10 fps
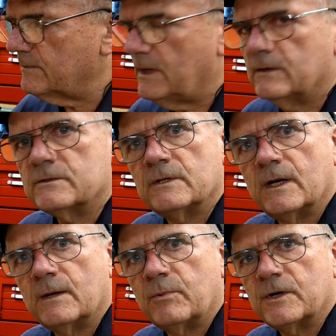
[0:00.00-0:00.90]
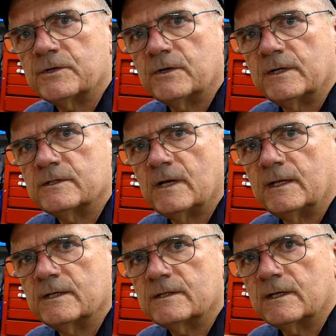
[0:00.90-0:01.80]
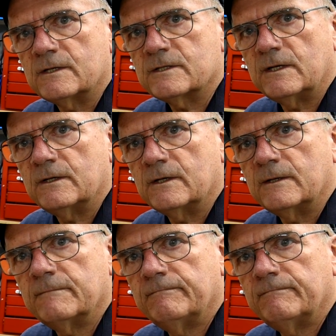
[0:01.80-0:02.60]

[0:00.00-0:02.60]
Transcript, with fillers: pounds air pressure inside this little cylinder.